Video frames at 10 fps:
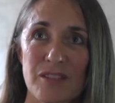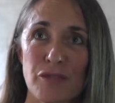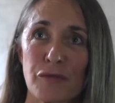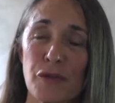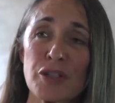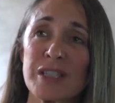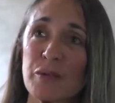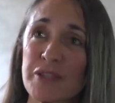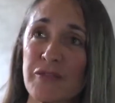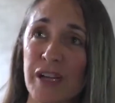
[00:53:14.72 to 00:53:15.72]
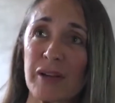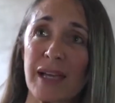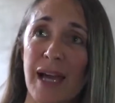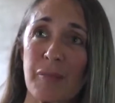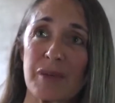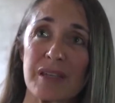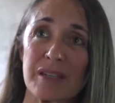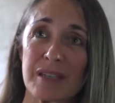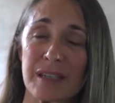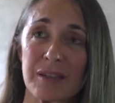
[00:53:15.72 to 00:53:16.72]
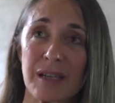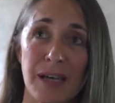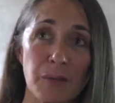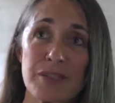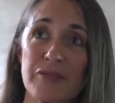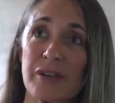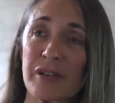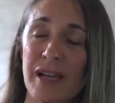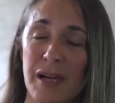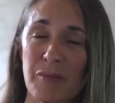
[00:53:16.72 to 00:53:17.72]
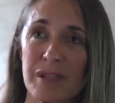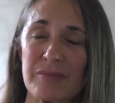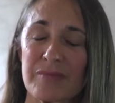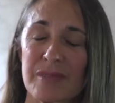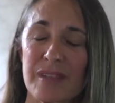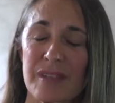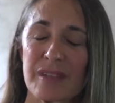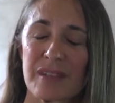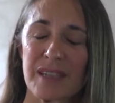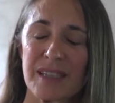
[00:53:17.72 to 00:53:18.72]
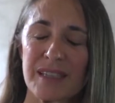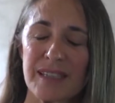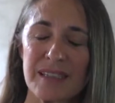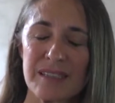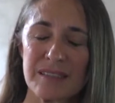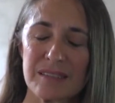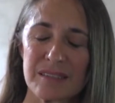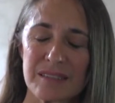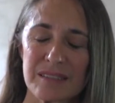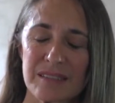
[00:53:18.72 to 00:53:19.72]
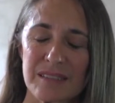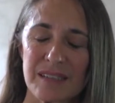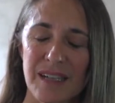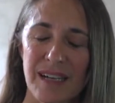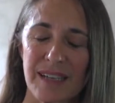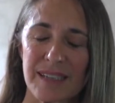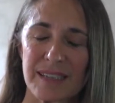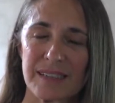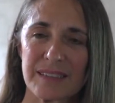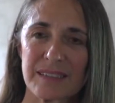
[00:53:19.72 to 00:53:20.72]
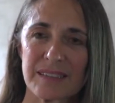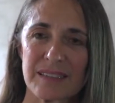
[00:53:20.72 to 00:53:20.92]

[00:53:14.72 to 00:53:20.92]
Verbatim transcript: So first he was very happy, and I was very happy, and then I